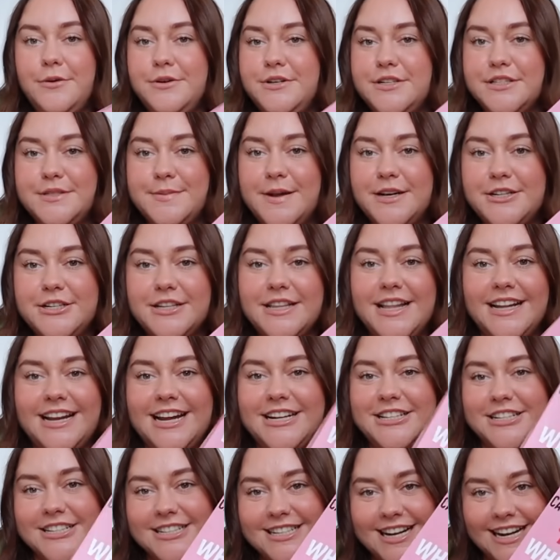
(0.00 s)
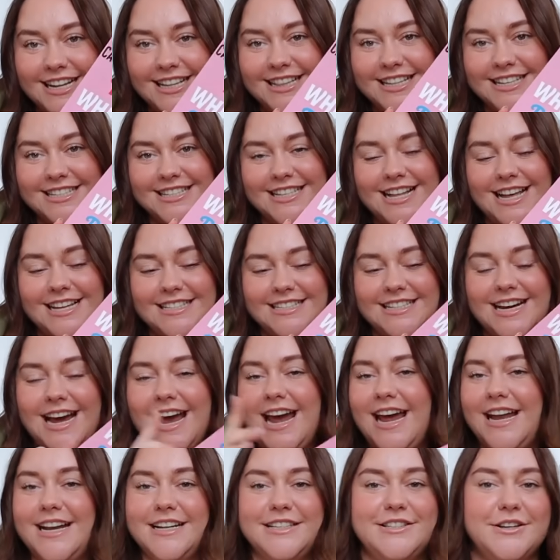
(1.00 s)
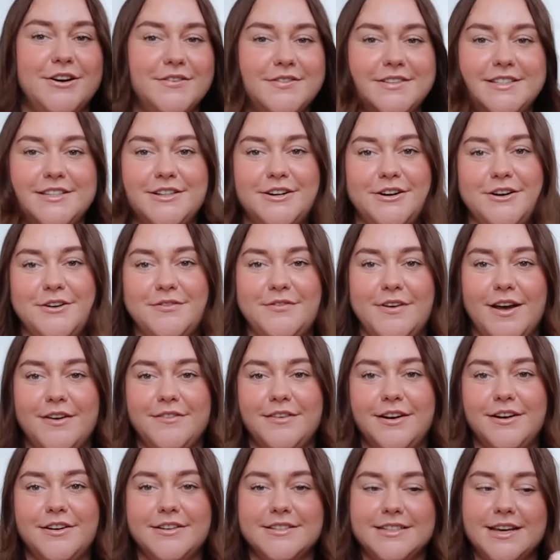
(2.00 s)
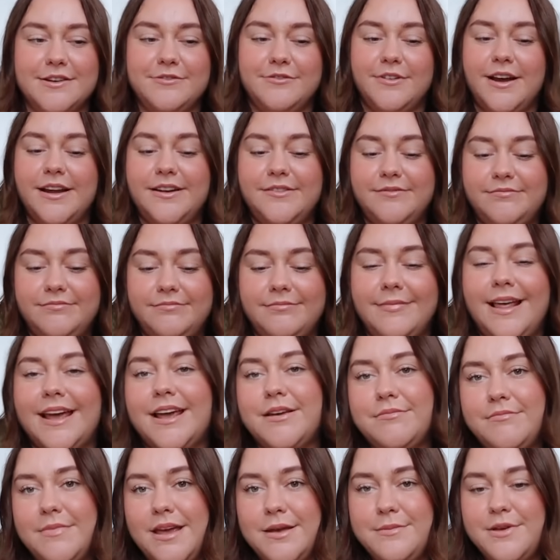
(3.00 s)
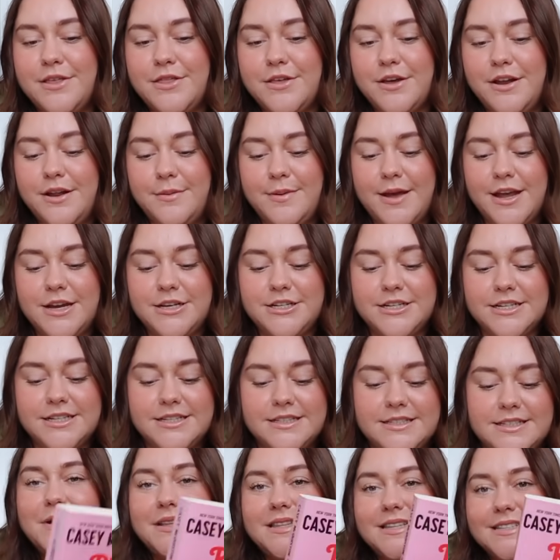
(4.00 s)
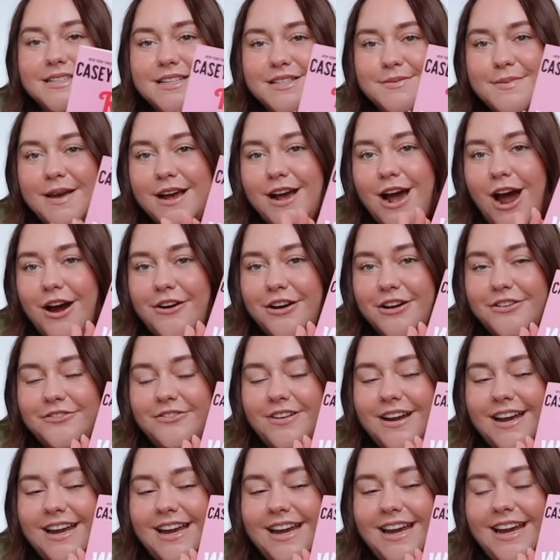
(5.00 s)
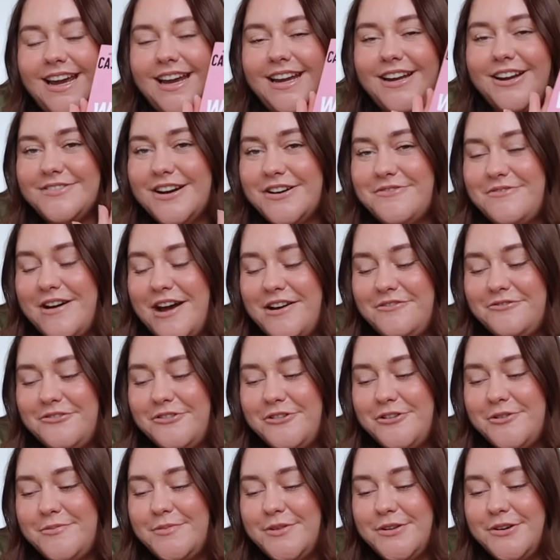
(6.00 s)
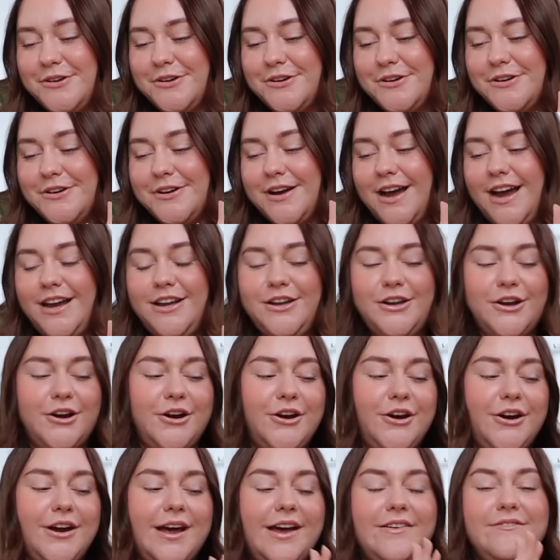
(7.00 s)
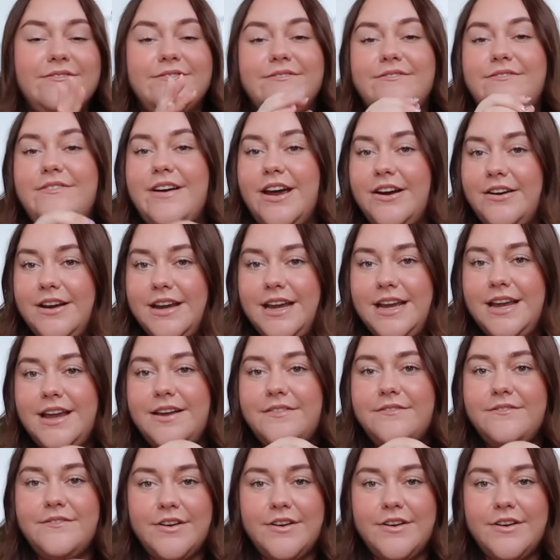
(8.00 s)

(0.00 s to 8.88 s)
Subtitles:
would just mention that I just started this last night. It's obviously not a favorite because I've read like maybe 30 pages, but this is my current read, Red, White, and Royal Blue. I know I'm very,